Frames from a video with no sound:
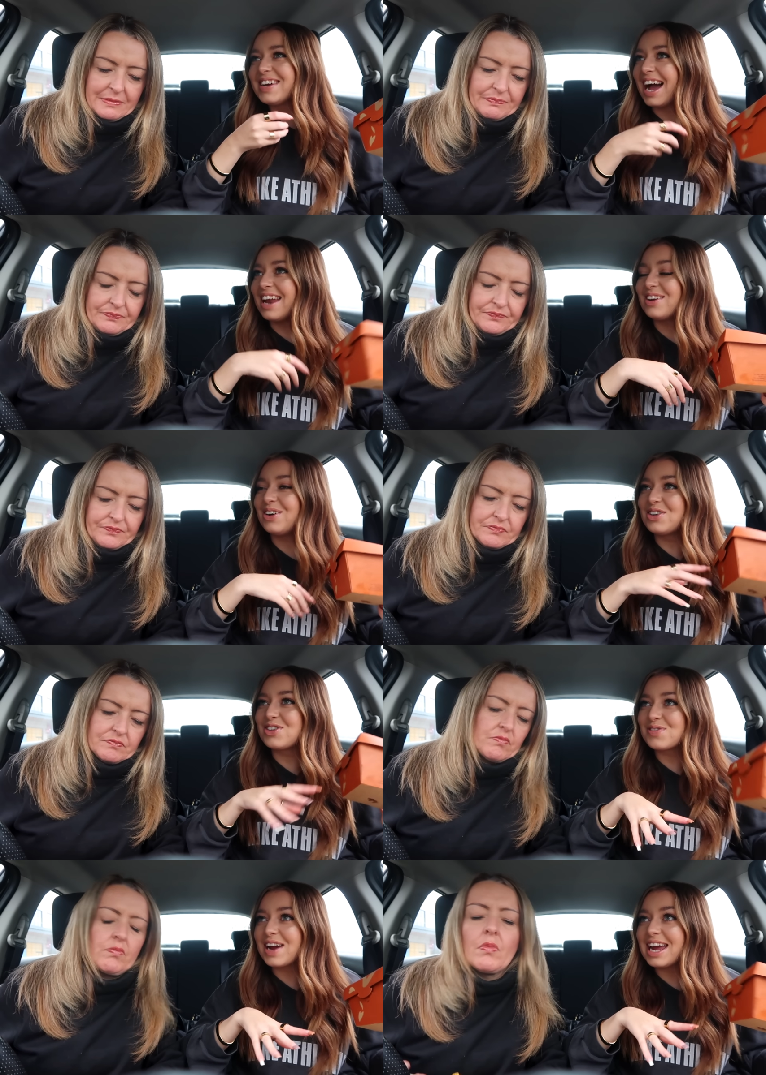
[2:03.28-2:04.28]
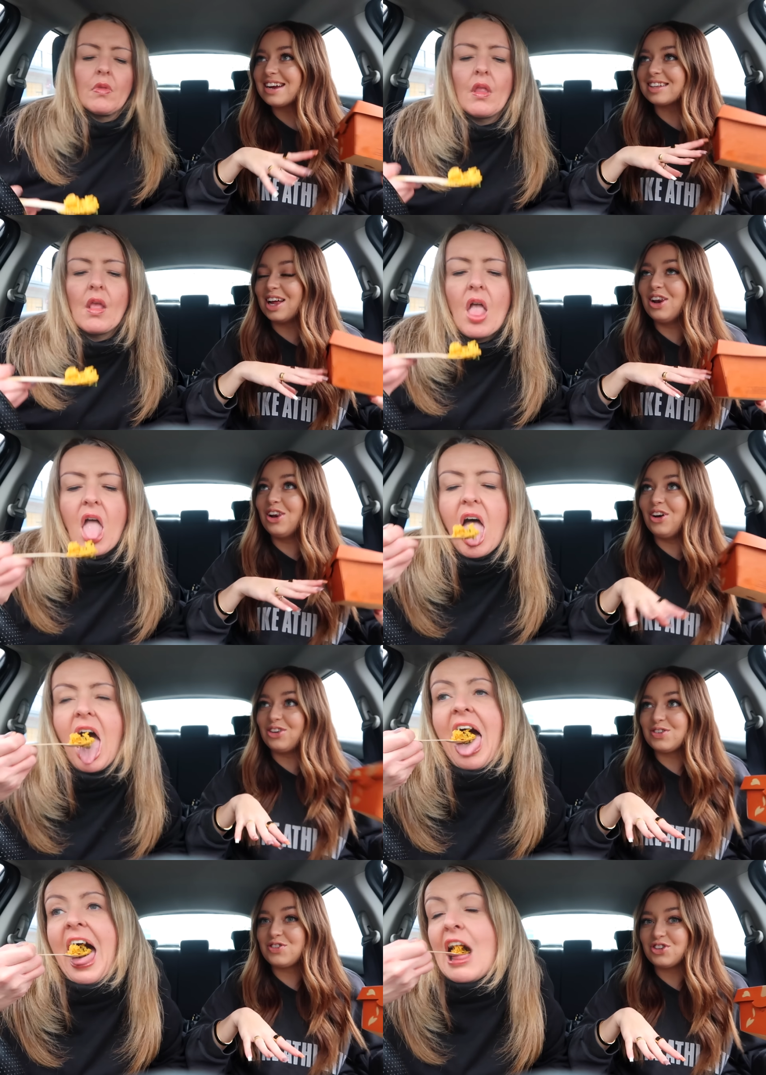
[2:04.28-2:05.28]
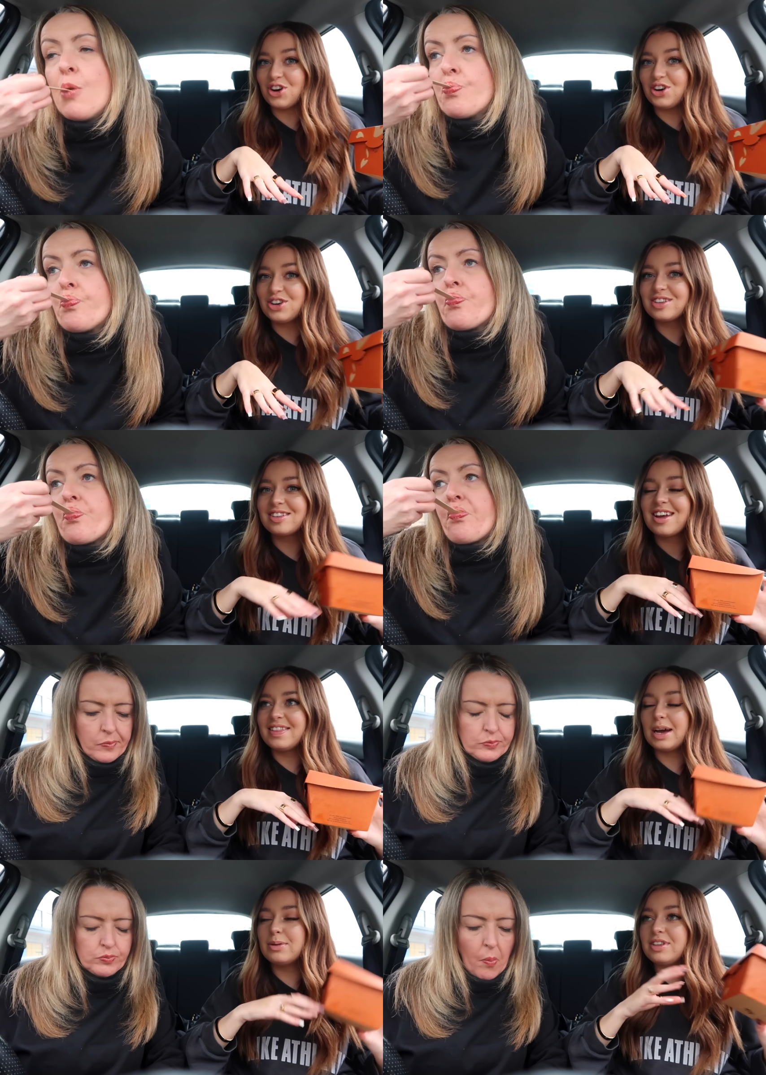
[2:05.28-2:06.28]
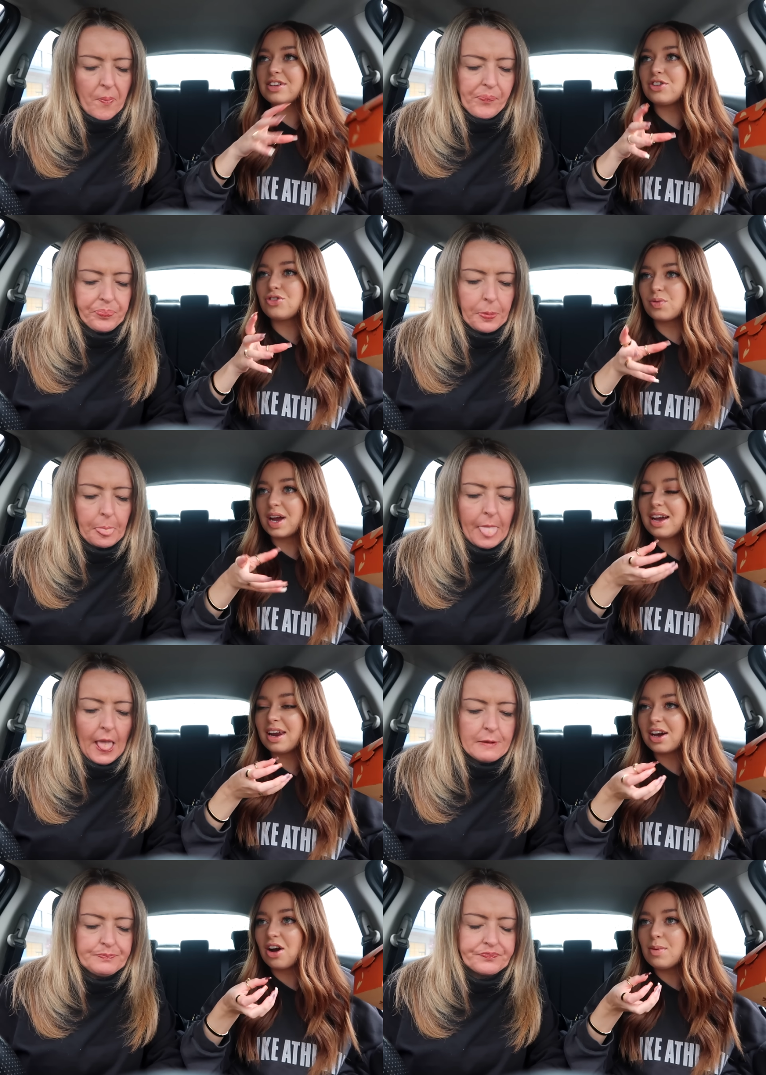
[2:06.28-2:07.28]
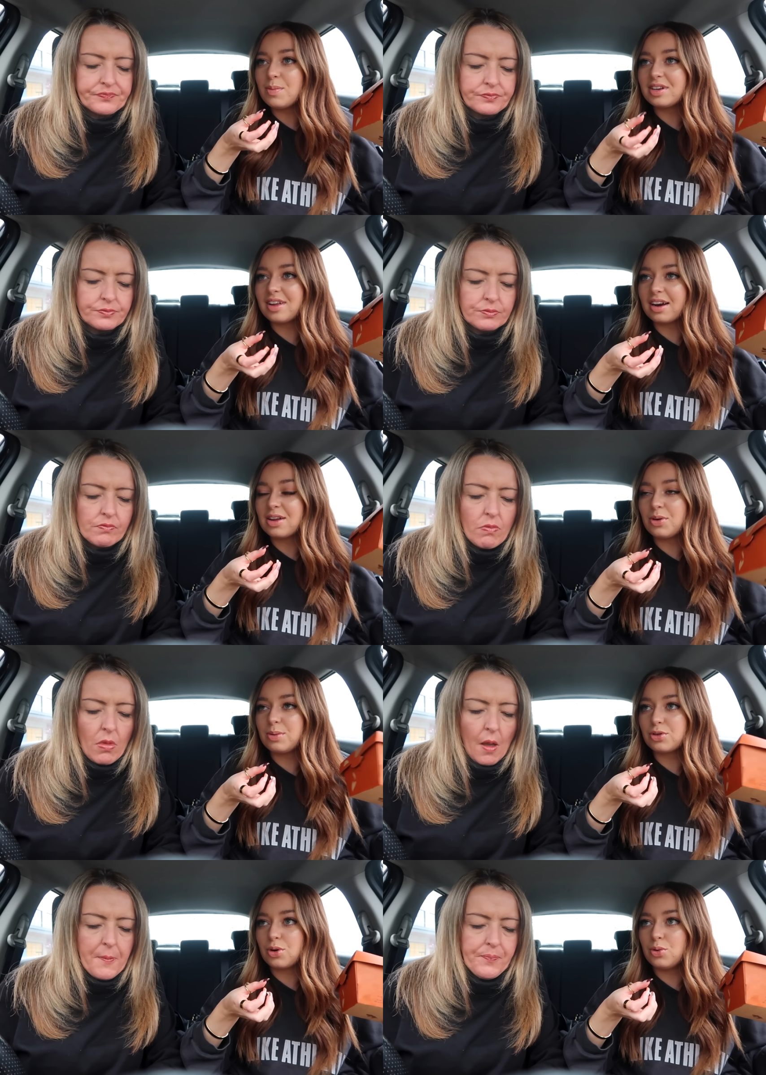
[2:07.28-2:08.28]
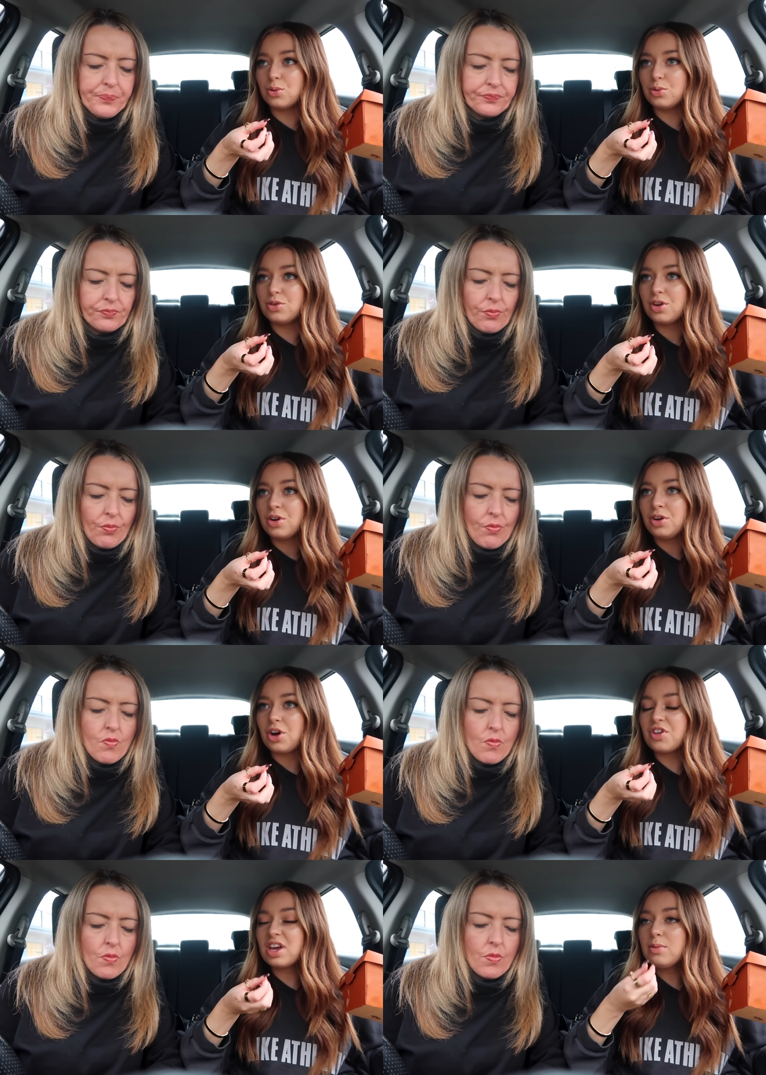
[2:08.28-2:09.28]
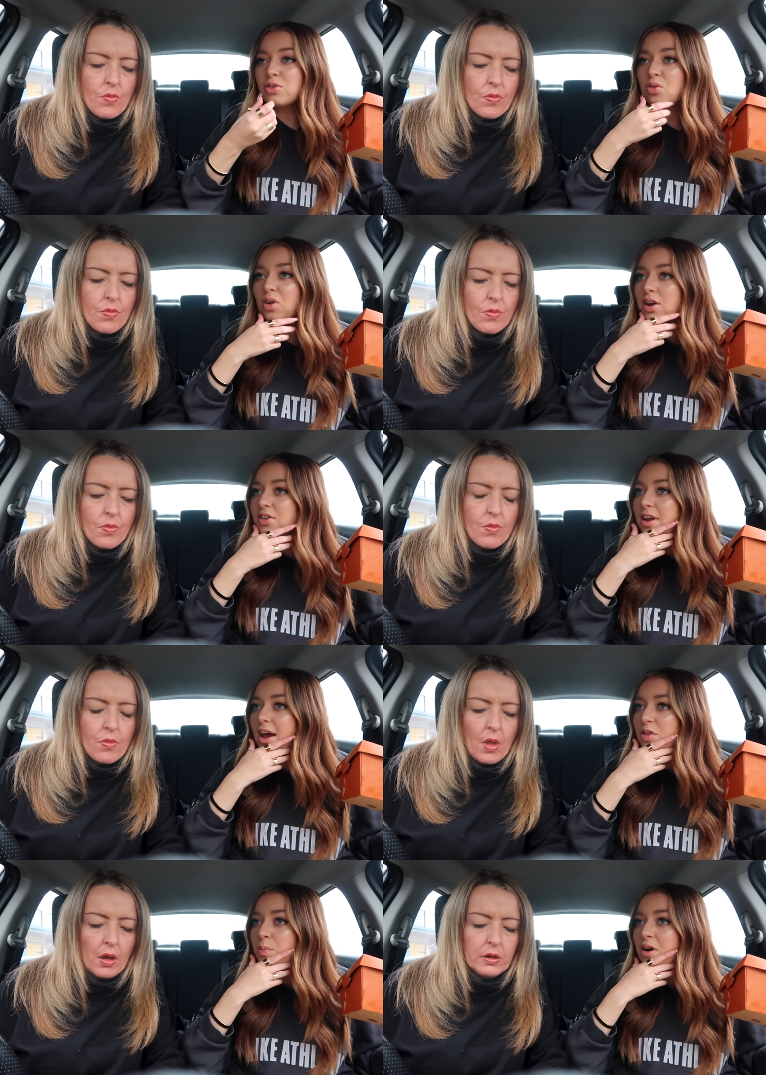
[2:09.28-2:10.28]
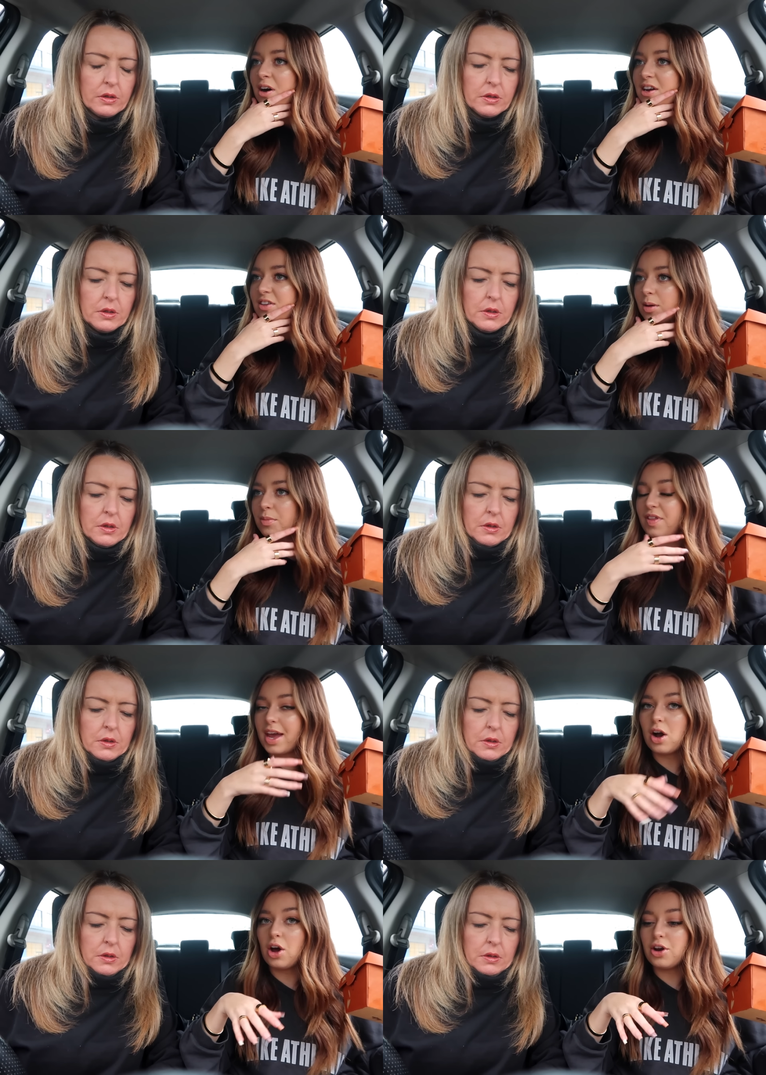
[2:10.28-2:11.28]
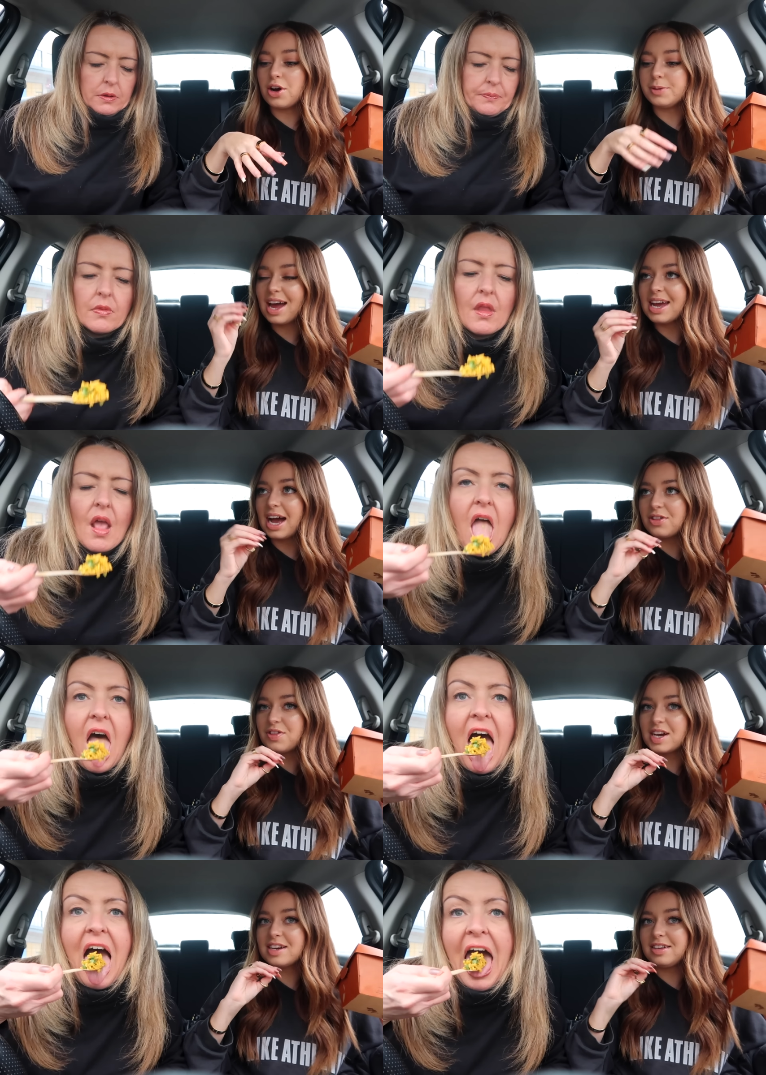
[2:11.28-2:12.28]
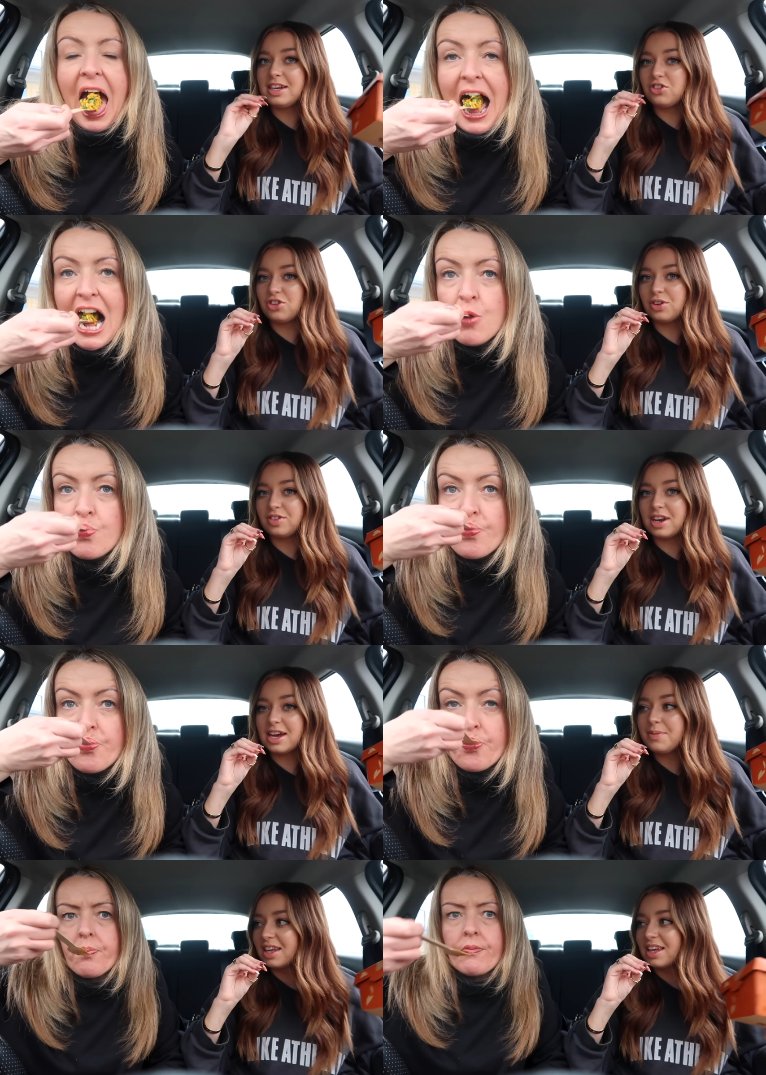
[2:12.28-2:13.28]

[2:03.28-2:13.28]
Speaker 1: we had a lot of drinks, a lot of shots. There was this drink, and I can't remember exactly what it was called. Mm. I think it was called like Death by something. I don't know. And it had 13 shots in it.